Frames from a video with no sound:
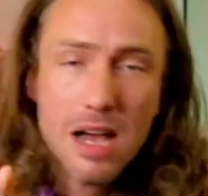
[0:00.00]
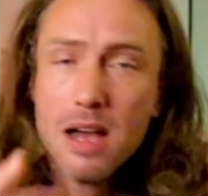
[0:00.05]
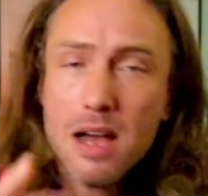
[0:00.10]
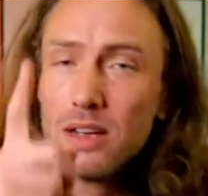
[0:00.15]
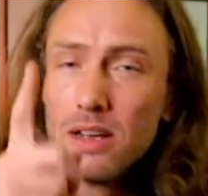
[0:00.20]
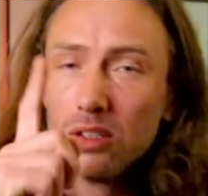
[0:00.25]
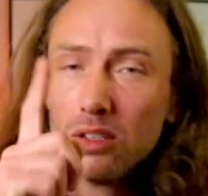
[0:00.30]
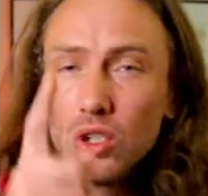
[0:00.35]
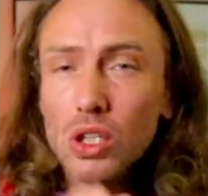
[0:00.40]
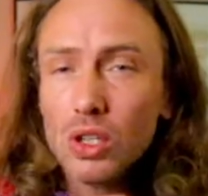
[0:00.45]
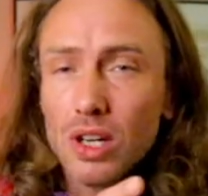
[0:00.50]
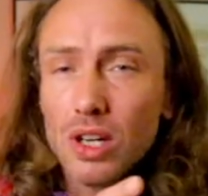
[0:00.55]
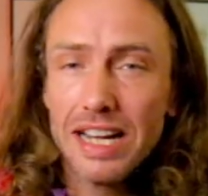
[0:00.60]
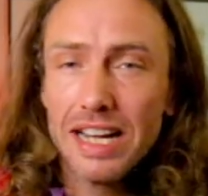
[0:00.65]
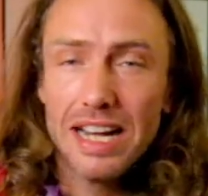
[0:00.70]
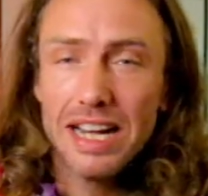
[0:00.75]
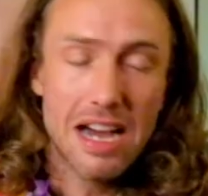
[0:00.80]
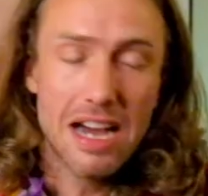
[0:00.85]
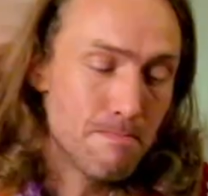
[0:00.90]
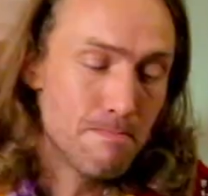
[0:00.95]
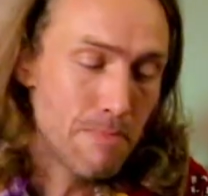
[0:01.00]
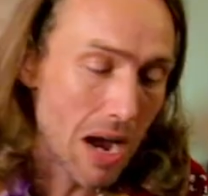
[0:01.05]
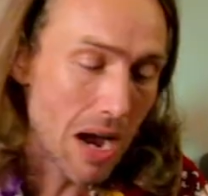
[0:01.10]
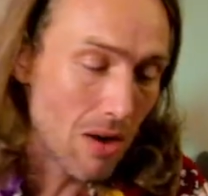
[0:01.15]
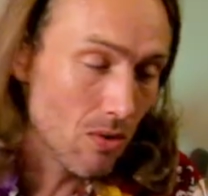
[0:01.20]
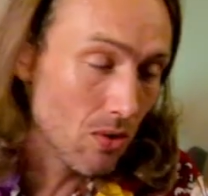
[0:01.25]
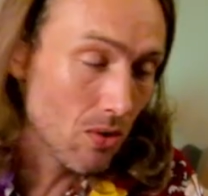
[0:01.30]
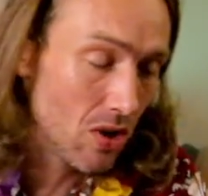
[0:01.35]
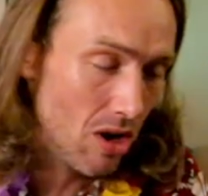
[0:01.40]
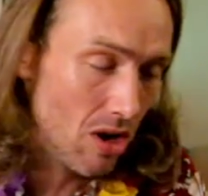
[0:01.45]
Talking
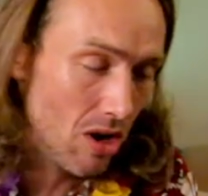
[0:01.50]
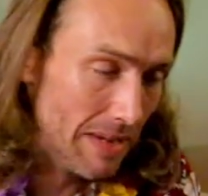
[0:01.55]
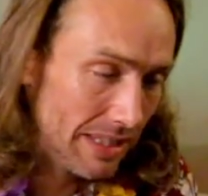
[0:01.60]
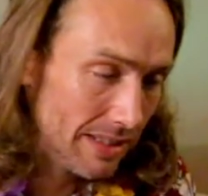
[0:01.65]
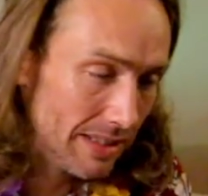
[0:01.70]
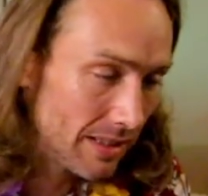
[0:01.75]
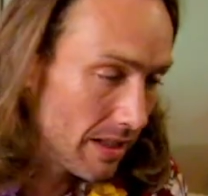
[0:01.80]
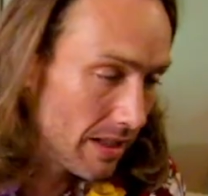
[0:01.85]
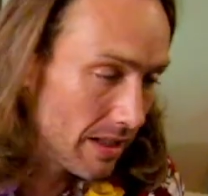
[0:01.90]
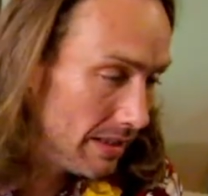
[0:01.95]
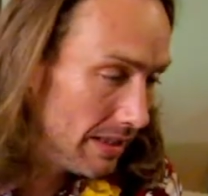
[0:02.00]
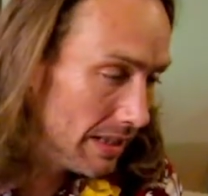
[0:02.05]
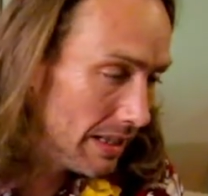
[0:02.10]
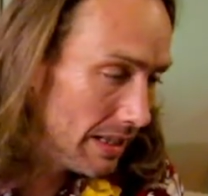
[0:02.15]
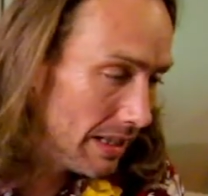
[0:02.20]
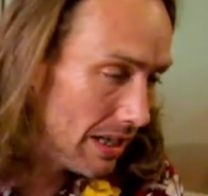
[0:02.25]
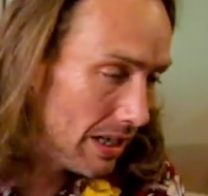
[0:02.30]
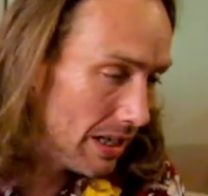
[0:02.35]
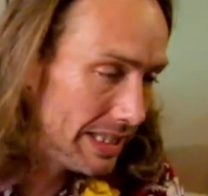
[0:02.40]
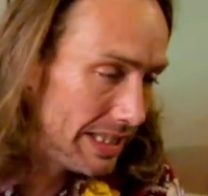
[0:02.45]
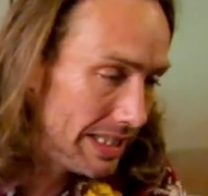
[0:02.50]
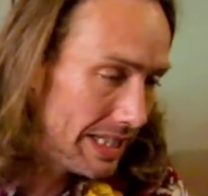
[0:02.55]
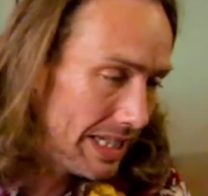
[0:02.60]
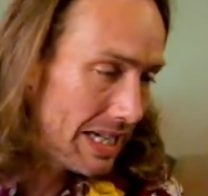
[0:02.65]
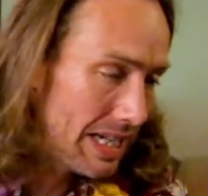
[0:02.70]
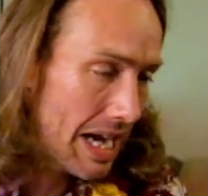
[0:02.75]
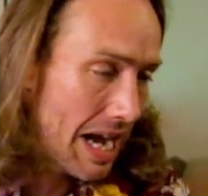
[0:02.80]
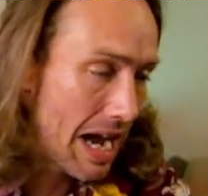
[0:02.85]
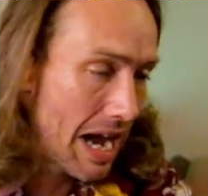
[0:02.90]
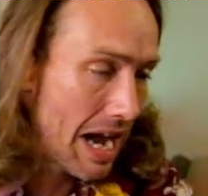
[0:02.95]
about comments though, I did
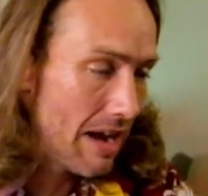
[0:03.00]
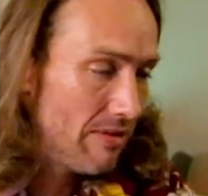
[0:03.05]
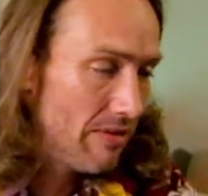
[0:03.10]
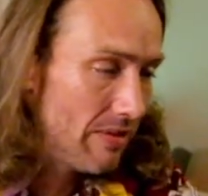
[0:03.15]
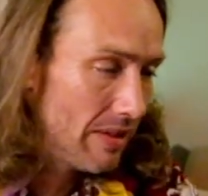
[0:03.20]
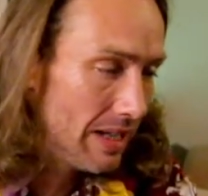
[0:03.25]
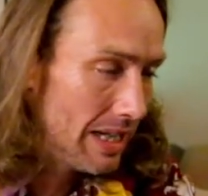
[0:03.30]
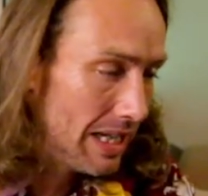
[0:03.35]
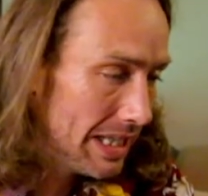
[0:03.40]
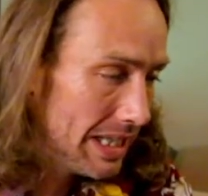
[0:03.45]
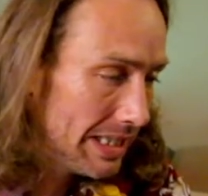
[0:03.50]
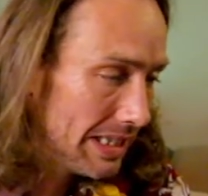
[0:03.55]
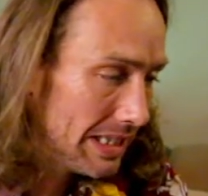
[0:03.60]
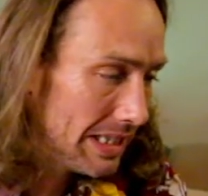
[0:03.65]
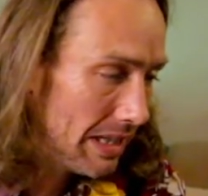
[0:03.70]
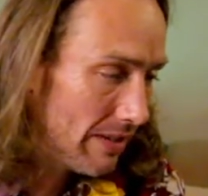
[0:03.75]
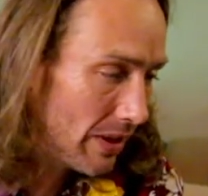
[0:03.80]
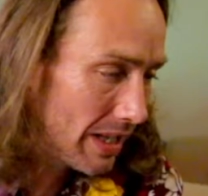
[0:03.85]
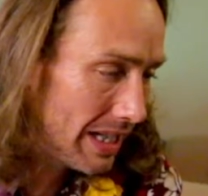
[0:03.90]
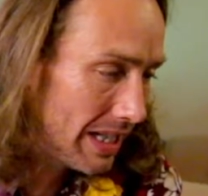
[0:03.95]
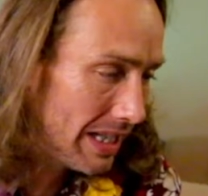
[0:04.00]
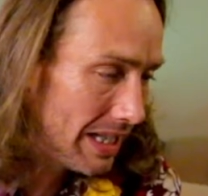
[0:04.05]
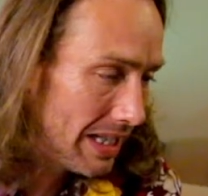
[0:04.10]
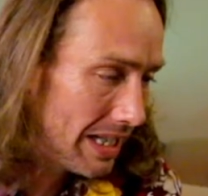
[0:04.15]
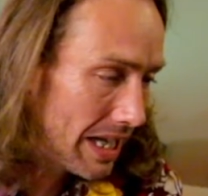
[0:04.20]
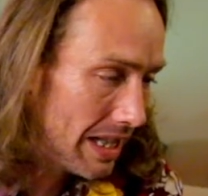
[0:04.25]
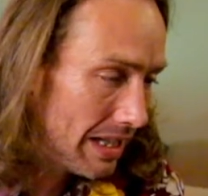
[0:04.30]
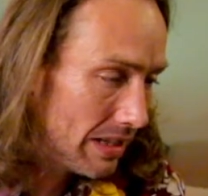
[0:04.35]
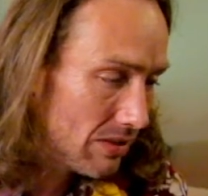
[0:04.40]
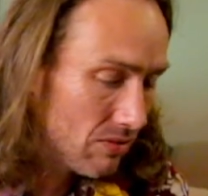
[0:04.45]
have, and let's see if I can get
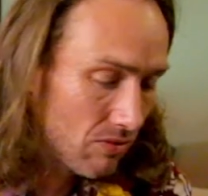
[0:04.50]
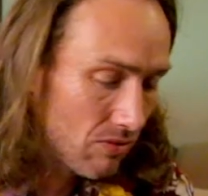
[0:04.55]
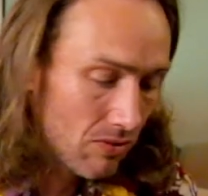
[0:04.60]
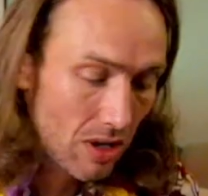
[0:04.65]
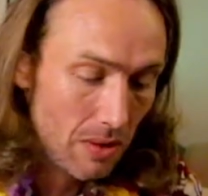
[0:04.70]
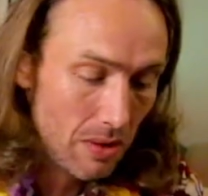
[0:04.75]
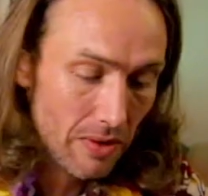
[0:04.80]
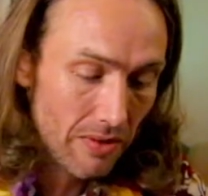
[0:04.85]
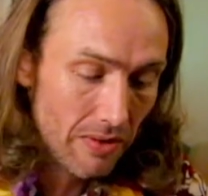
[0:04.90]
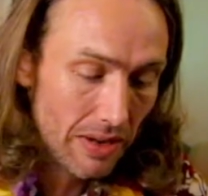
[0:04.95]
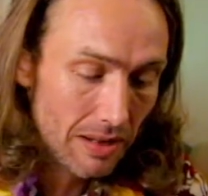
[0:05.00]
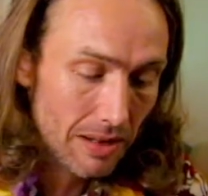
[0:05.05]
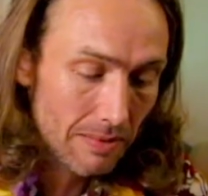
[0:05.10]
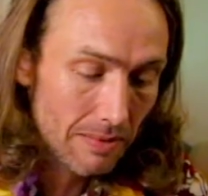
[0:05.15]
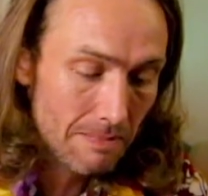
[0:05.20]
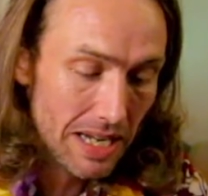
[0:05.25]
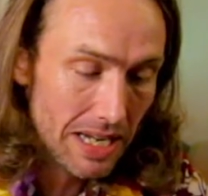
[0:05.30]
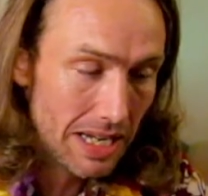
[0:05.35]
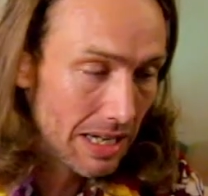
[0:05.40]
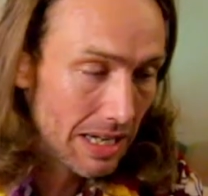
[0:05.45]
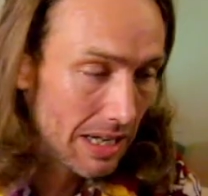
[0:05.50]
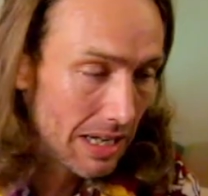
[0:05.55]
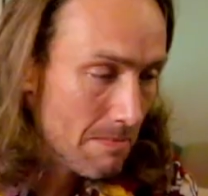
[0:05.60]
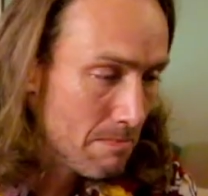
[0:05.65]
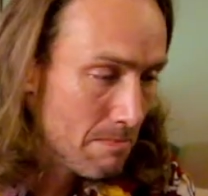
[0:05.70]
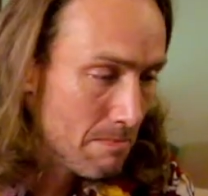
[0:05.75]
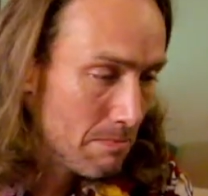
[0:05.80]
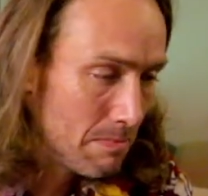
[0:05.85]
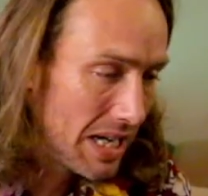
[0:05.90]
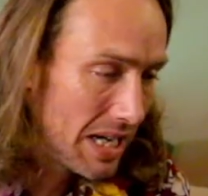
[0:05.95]
this right without making a
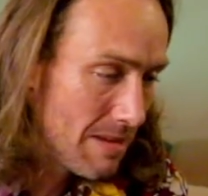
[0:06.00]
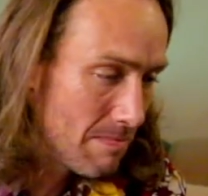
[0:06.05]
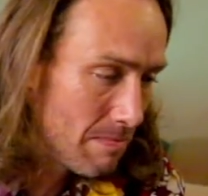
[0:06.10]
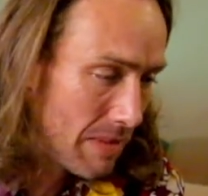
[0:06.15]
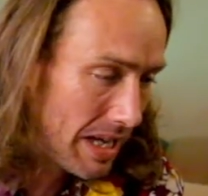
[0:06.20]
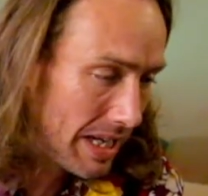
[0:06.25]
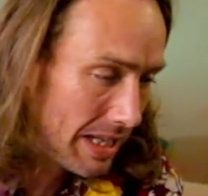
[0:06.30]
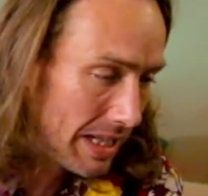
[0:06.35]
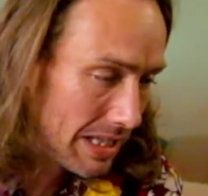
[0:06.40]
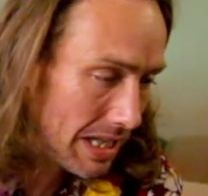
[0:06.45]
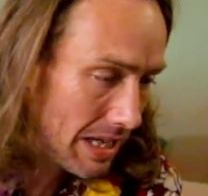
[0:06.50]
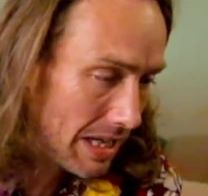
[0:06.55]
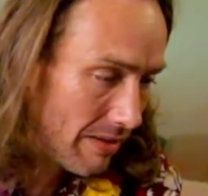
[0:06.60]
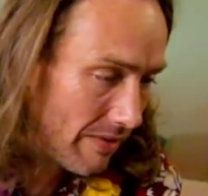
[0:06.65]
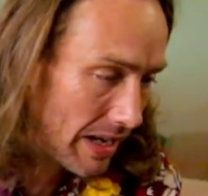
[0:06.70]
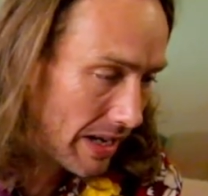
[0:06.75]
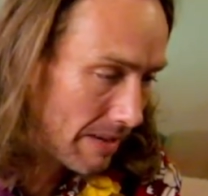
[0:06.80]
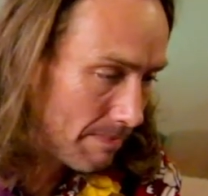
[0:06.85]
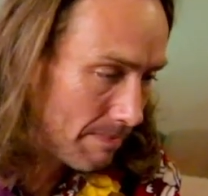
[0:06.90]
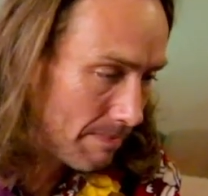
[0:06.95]
complete pig's ear of it.